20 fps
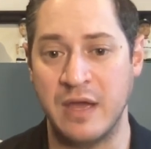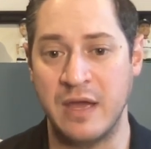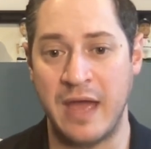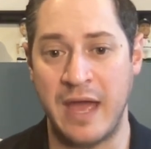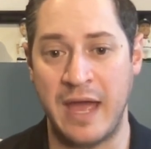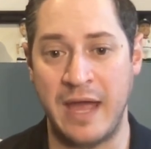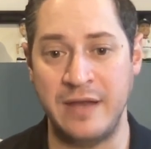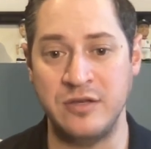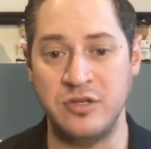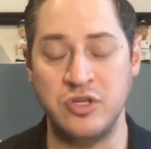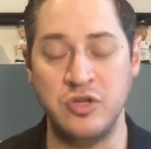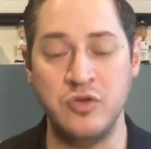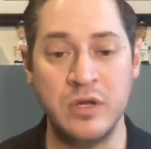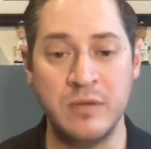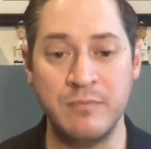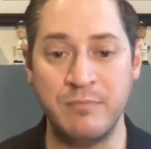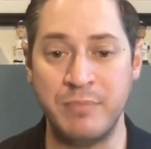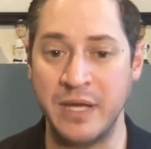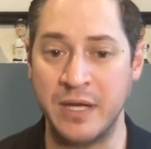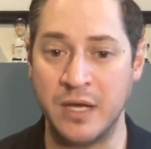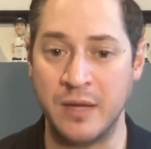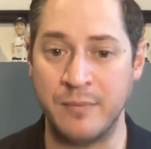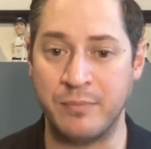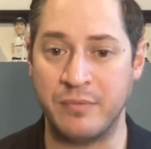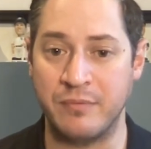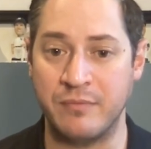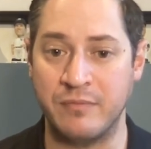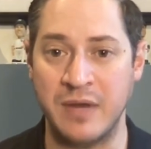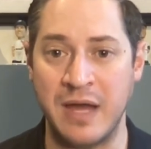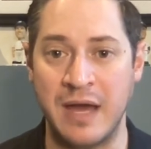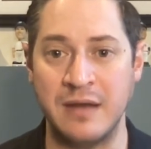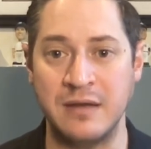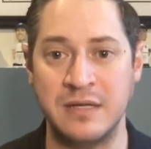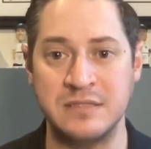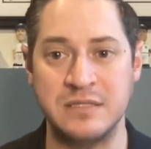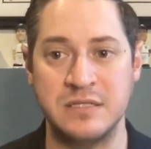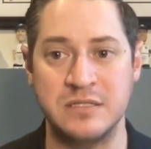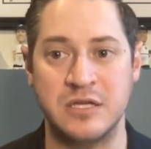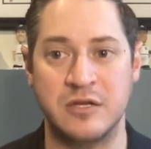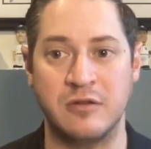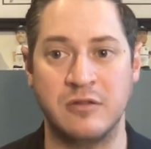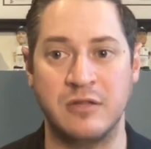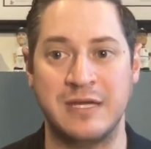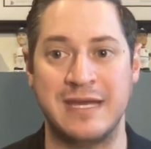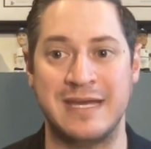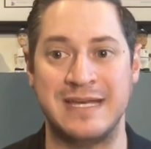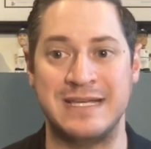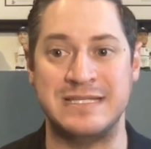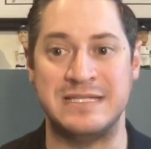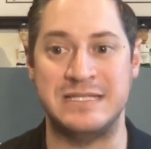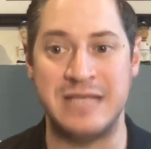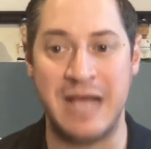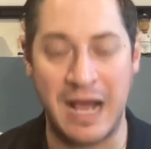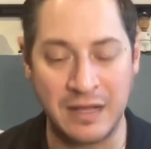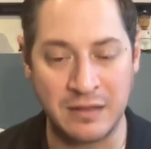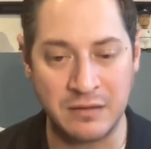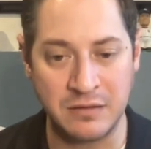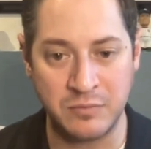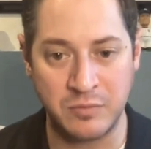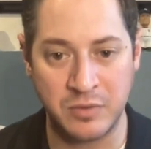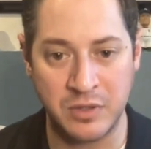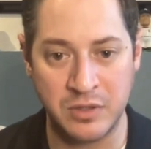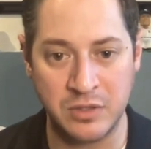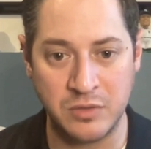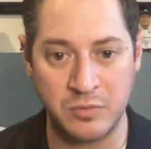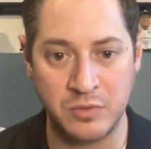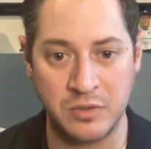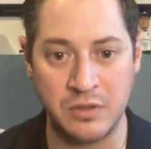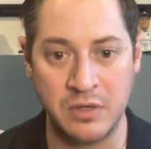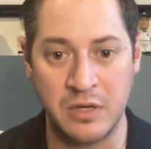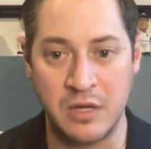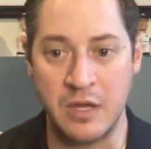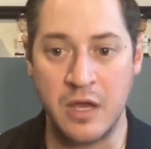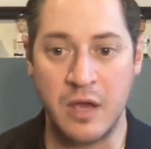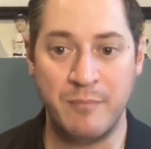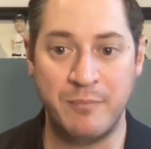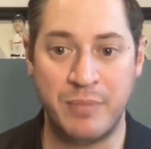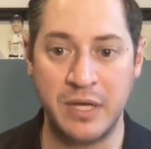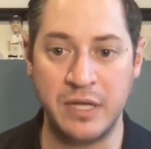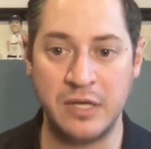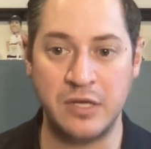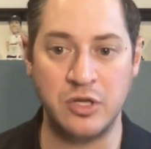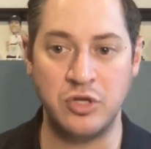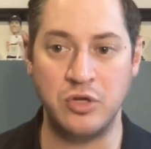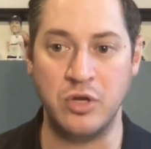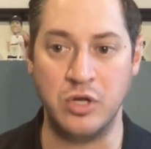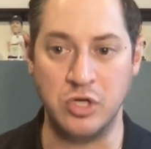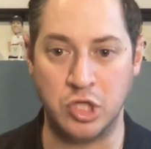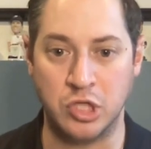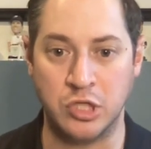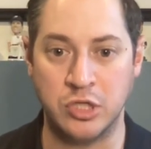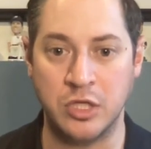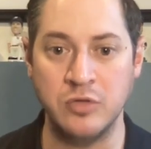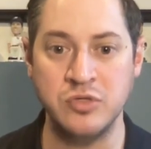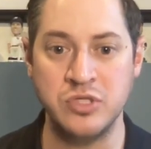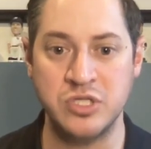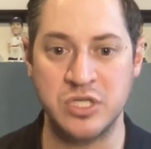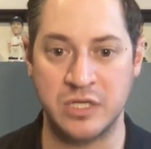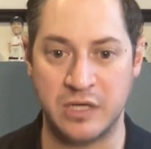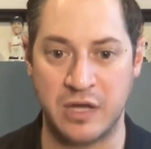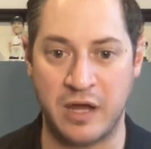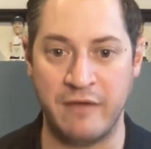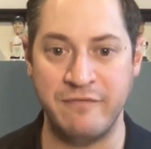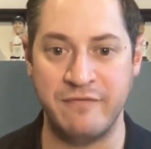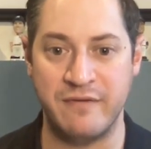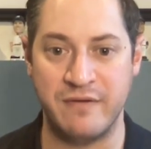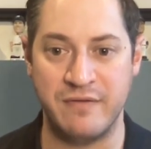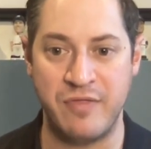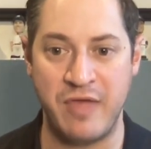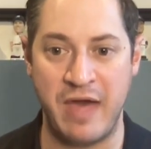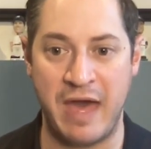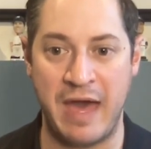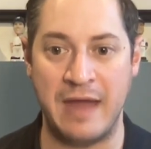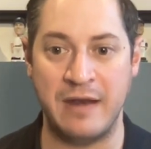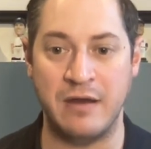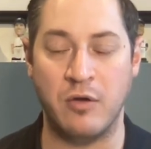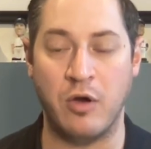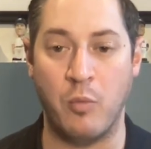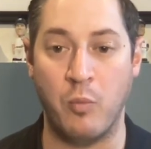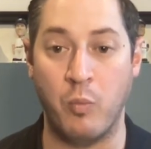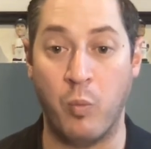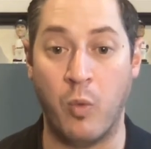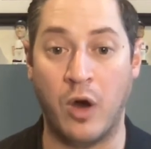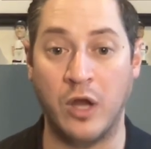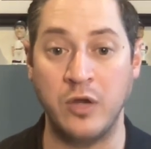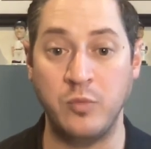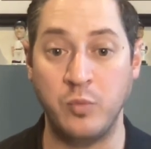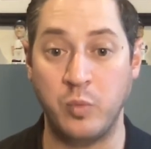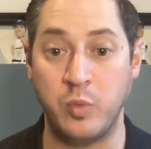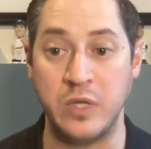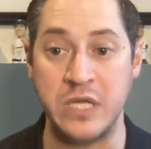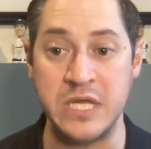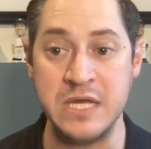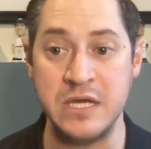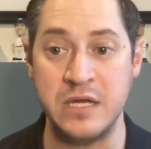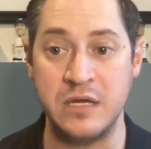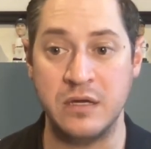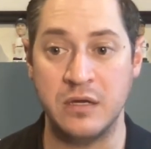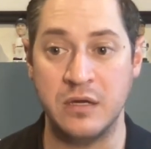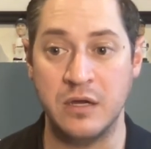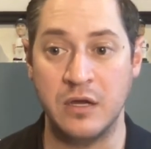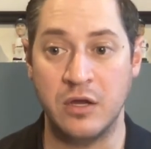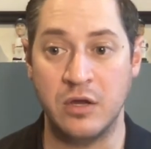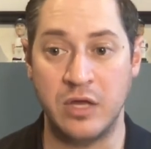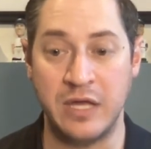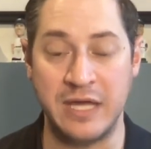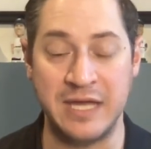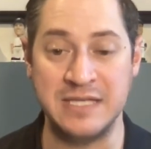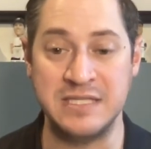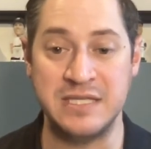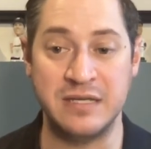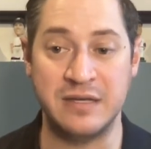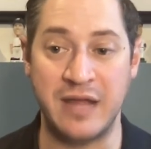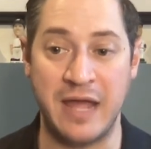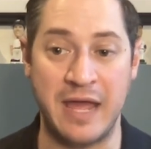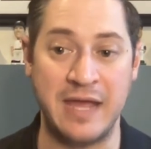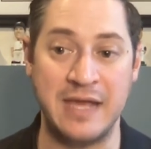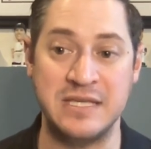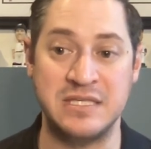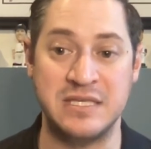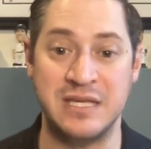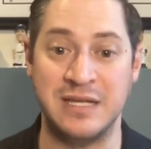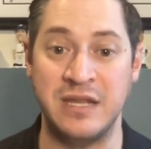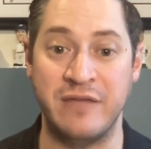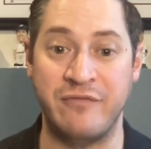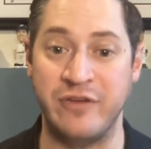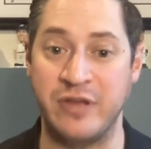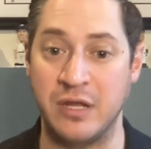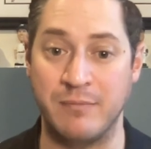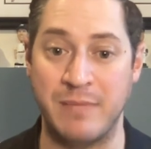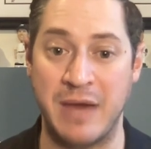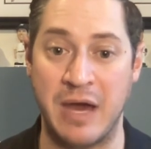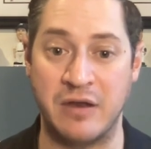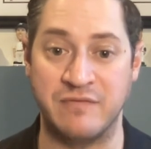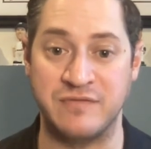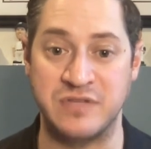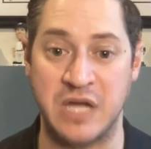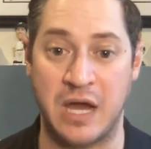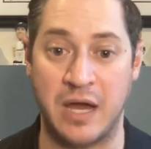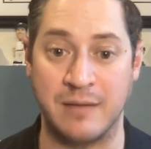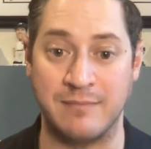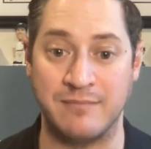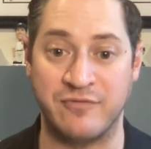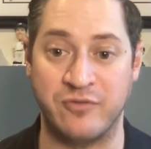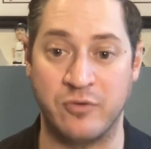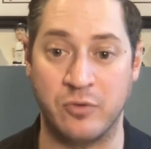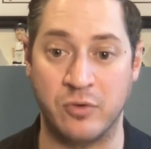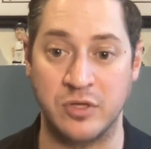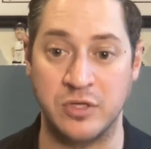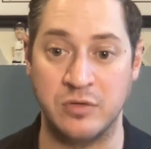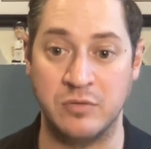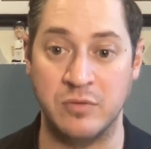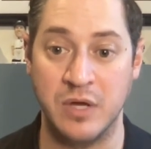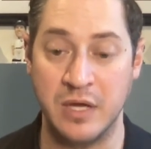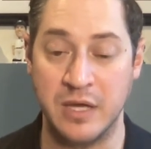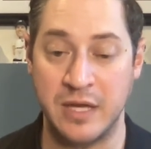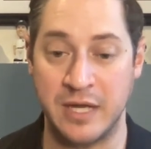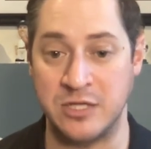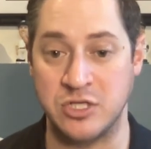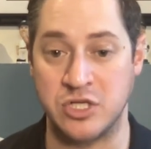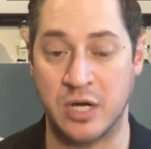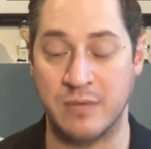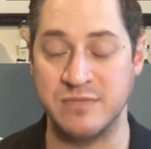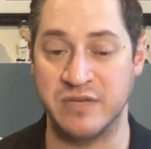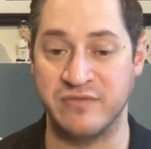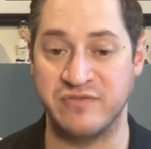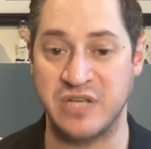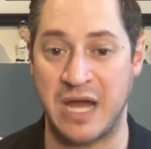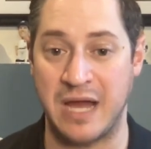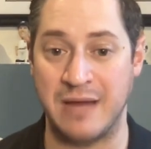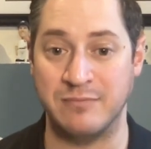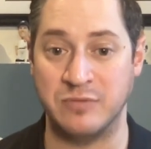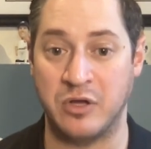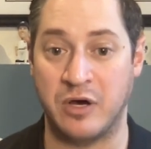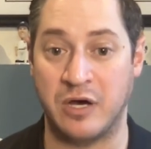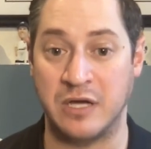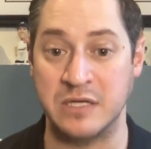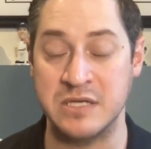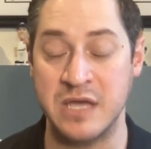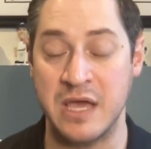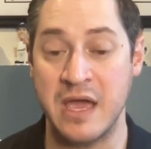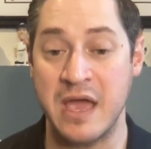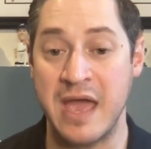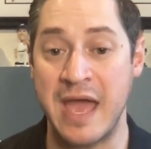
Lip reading: And you can pick up not necessarily exactly where you were, but close enough that 1 week isn't a significant amount of time for you in terms of time loss.